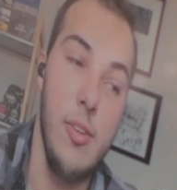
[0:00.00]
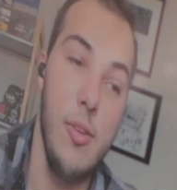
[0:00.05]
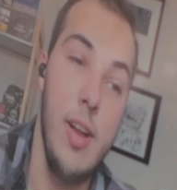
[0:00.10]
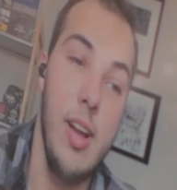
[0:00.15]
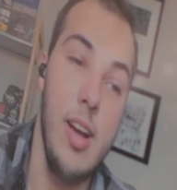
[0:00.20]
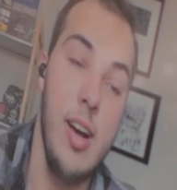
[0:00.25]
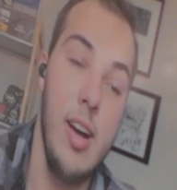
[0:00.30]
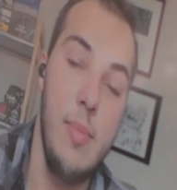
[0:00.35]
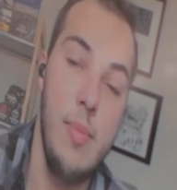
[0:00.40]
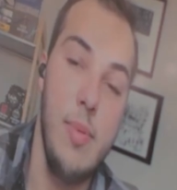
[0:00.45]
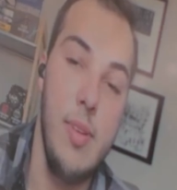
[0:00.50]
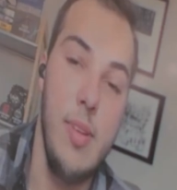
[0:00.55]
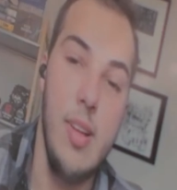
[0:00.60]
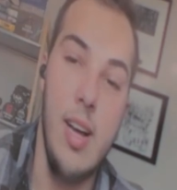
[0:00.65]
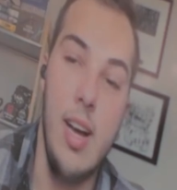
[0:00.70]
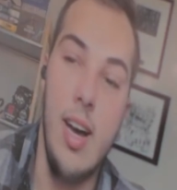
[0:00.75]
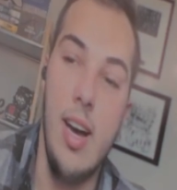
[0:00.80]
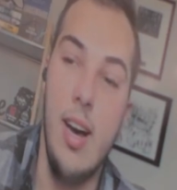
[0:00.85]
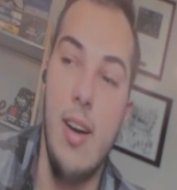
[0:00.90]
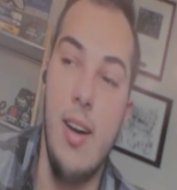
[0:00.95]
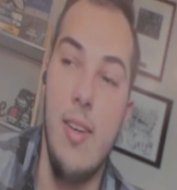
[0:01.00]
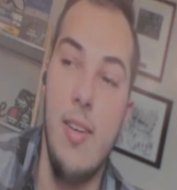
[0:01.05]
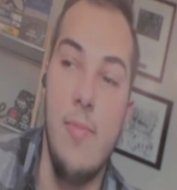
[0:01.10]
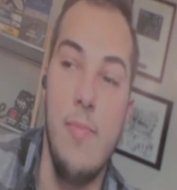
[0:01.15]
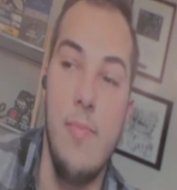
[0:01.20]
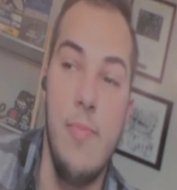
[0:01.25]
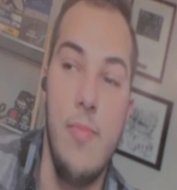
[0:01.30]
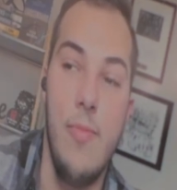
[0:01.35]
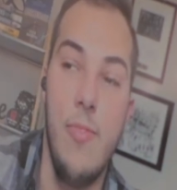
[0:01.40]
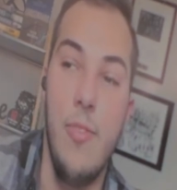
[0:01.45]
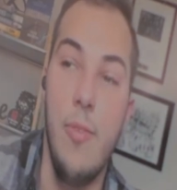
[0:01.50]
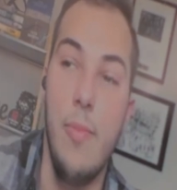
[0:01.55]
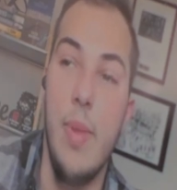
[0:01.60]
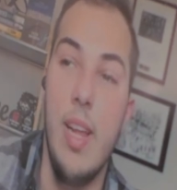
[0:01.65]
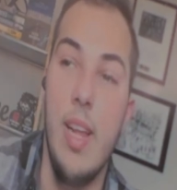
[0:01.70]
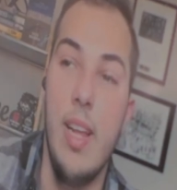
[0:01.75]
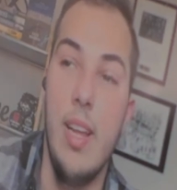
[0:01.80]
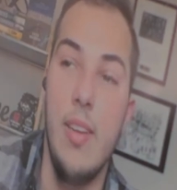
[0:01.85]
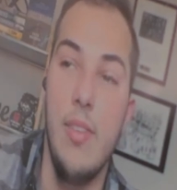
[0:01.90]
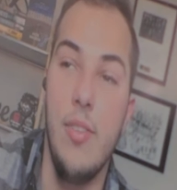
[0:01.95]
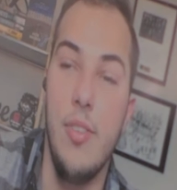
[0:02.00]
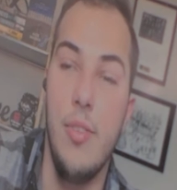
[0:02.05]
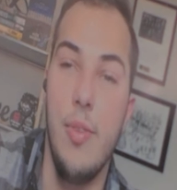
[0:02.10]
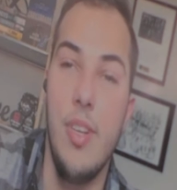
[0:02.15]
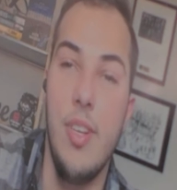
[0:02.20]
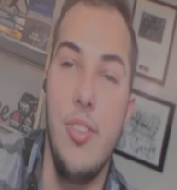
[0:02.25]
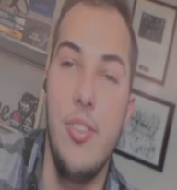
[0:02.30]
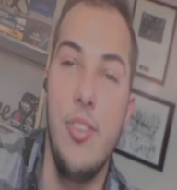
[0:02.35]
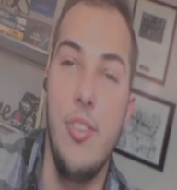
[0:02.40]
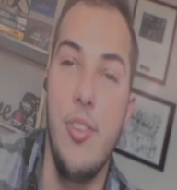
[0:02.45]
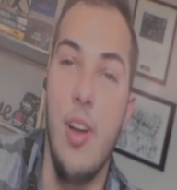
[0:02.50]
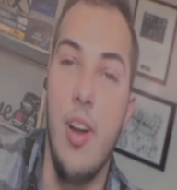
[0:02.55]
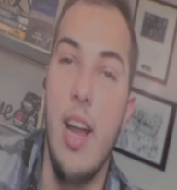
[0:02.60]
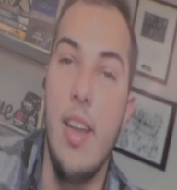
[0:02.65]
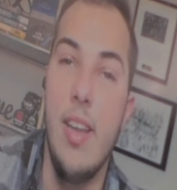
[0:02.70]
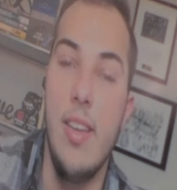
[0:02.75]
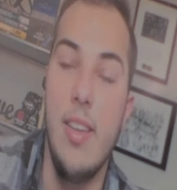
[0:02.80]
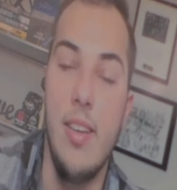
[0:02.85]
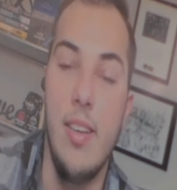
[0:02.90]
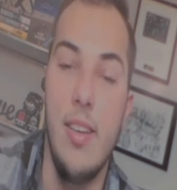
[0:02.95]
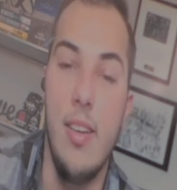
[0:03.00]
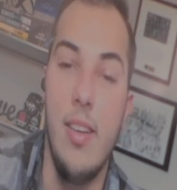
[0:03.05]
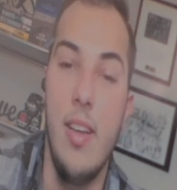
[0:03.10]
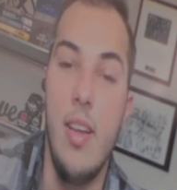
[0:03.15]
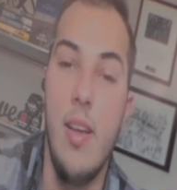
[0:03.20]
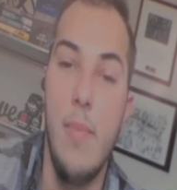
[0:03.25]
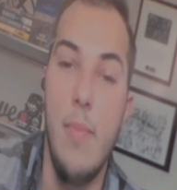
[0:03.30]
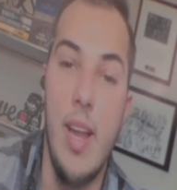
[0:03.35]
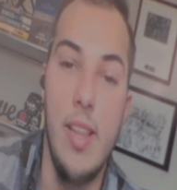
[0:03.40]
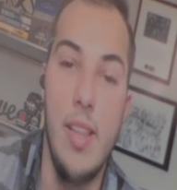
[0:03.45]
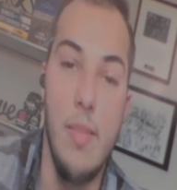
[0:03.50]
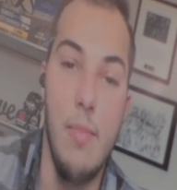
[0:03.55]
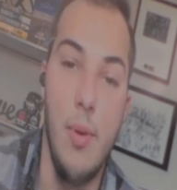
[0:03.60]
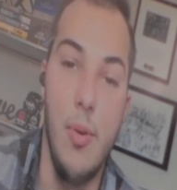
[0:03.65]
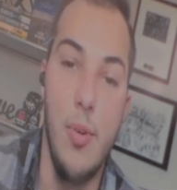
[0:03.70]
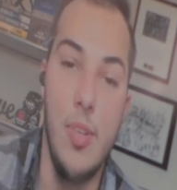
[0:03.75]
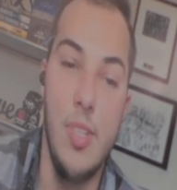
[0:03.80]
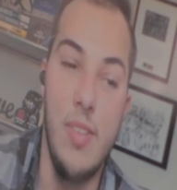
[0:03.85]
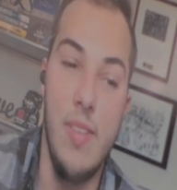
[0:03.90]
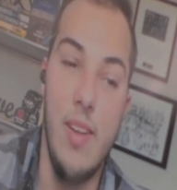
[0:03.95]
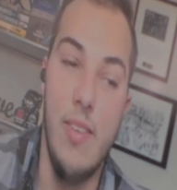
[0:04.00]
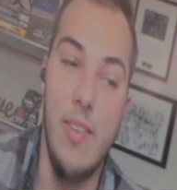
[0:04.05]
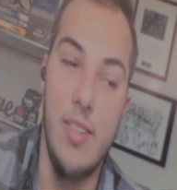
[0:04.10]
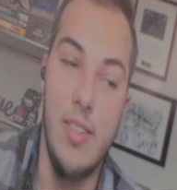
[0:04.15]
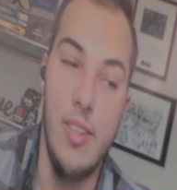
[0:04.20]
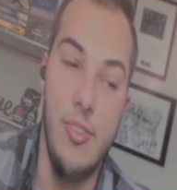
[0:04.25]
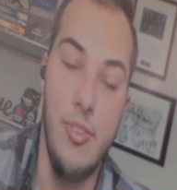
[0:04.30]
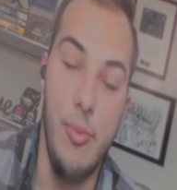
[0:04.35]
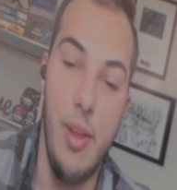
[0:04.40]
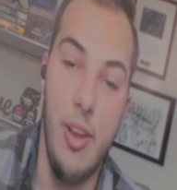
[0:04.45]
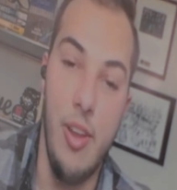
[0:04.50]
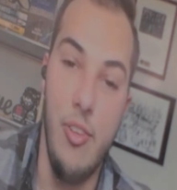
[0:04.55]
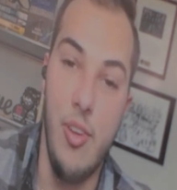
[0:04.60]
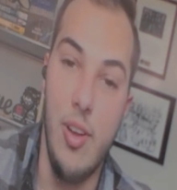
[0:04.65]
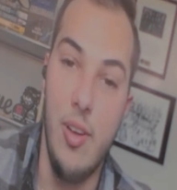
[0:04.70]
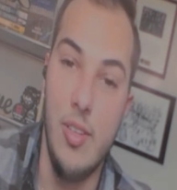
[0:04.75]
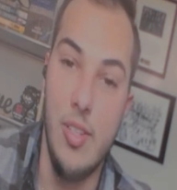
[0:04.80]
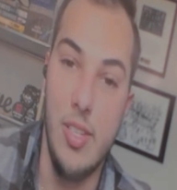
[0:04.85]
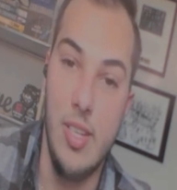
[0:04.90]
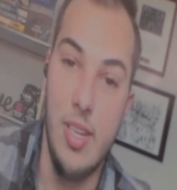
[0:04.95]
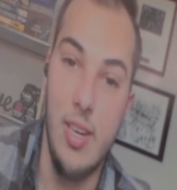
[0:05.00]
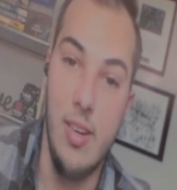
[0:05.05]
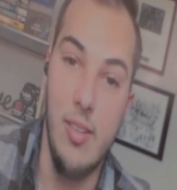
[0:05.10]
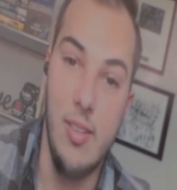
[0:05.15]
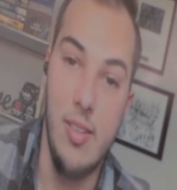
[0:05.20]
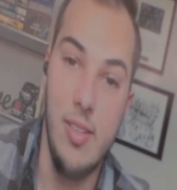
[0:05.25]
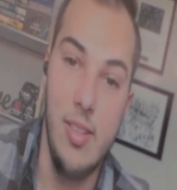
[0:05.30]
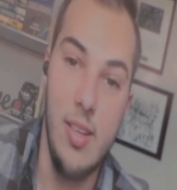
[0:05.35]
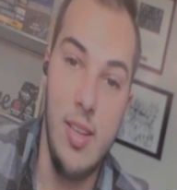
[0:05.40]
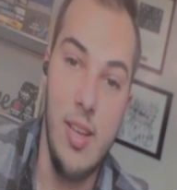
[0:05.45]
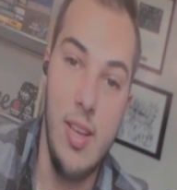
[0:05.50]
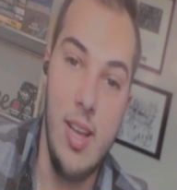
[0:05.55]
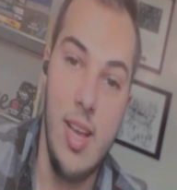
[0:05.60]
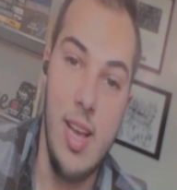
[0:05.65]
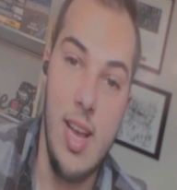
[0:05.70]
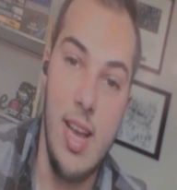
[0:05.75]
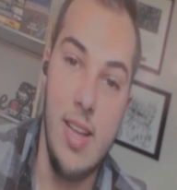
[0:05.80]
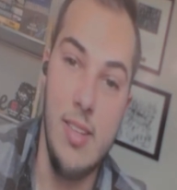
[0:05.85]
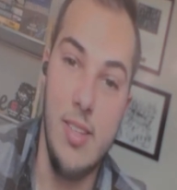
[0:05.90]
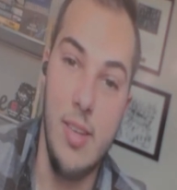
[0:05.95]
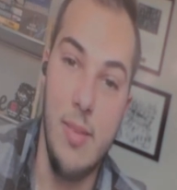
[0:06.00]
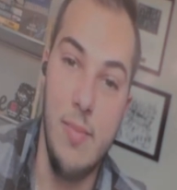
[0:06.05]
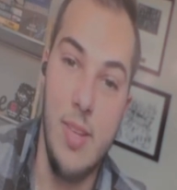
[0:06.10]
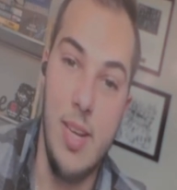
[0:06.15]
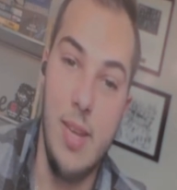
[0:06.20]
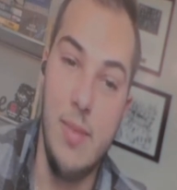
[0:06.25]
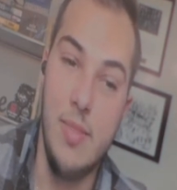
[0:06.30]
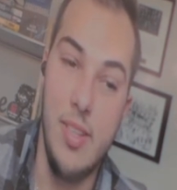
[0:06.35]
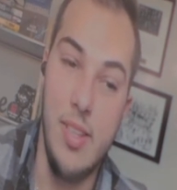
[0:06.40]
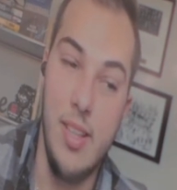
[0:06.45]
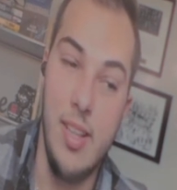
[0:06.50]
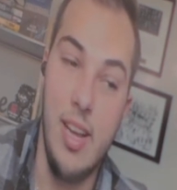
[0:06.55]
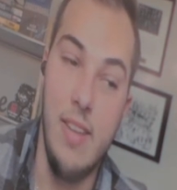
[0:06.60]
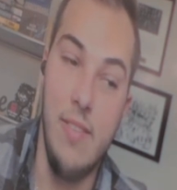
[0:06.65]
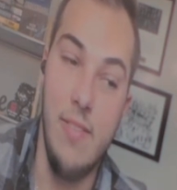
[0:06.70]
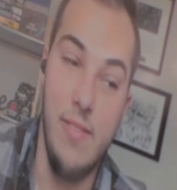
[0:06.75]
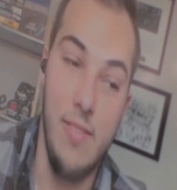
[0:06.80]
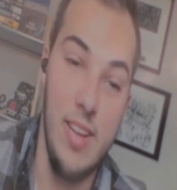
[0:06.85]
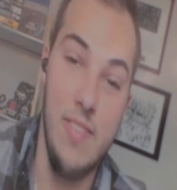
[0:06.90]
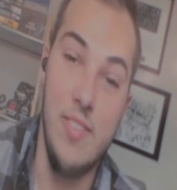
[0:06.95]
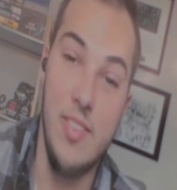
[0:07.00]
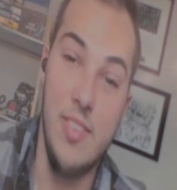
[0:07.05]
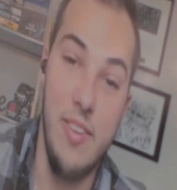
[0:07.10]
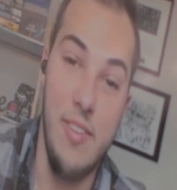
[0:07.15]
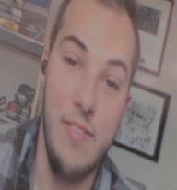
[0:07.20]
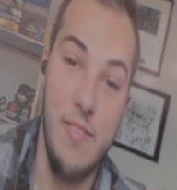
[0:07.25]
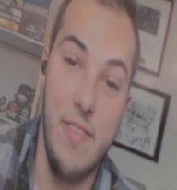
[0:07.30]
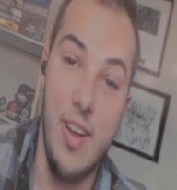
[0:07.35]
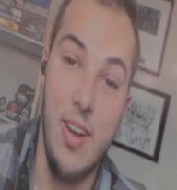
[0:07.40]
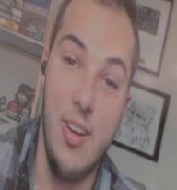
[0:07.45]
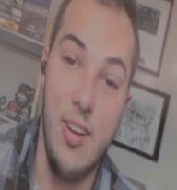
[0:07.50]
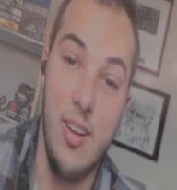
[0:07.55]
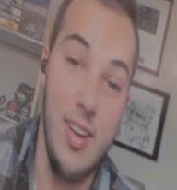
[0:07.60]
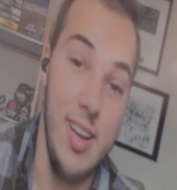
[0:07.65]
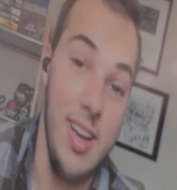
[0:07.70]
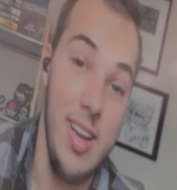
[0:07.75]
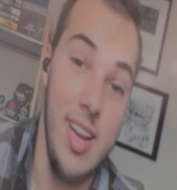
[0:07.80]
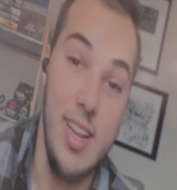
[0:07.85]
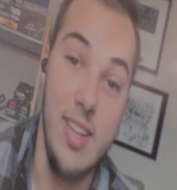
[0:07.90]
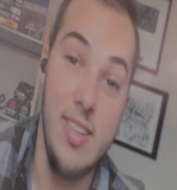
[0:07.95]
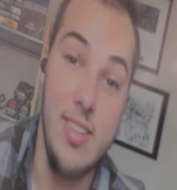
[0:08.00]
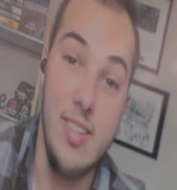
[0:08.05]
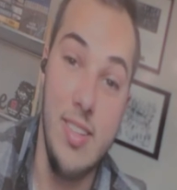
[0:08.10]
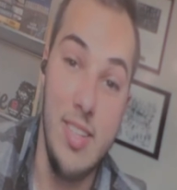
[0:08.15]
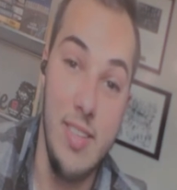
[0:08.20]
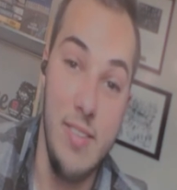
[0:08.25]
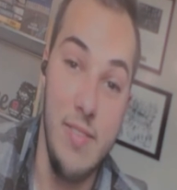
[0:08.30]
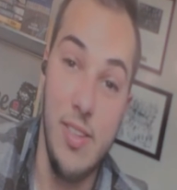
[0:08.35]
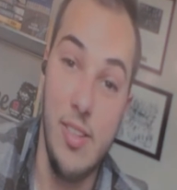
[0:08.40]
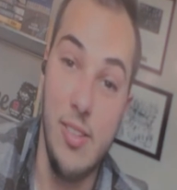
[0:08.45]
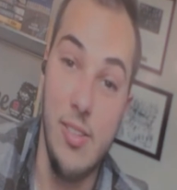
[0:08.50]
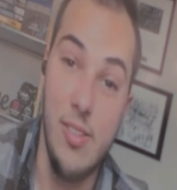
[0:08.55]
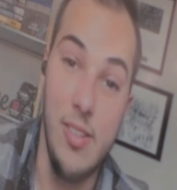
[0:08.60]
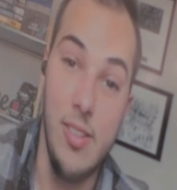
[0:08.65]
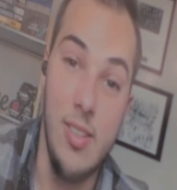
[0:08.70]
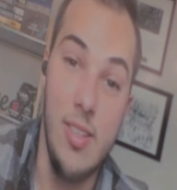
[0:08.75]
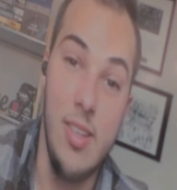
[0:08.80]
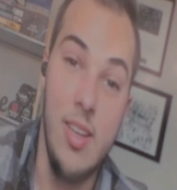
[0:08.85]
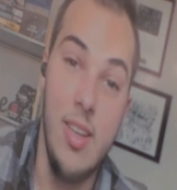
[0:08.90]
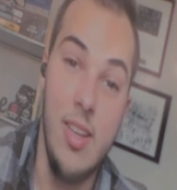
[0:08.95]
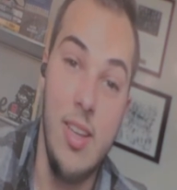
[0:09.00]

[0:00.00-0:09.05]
growing up, um, for me, it was always just trying to make the most of every situation I was dealt and sometimes in life, life's not fair and it is difficult.